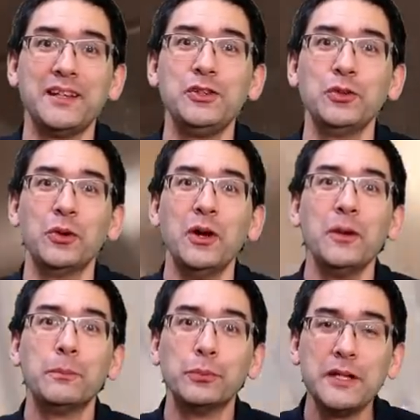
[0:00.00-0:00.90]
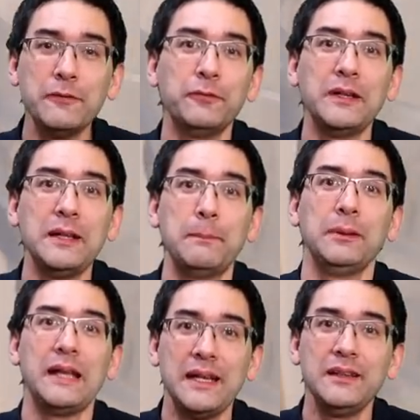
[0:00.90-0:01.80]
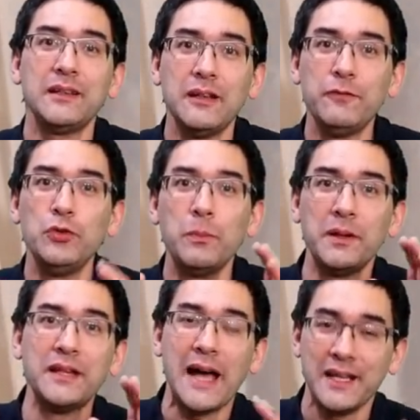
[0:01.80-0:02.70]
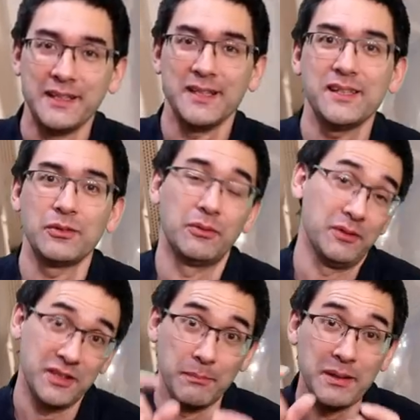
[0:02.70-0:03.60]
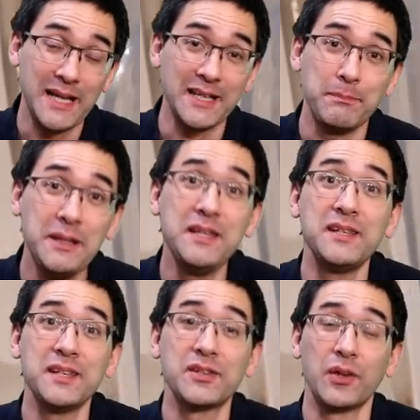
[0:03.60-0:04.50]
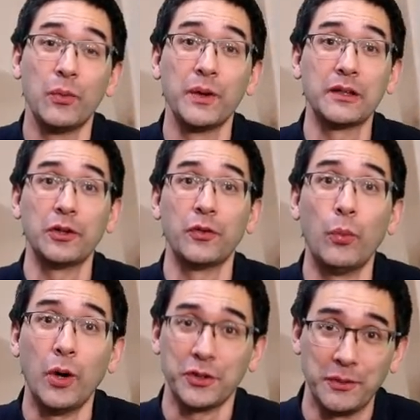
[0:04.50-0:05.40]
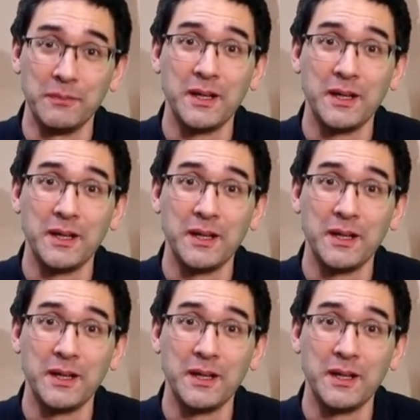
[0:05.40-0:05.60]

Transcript: that you briefly blend a few bananas or some banana pieces uh, with a lot of water.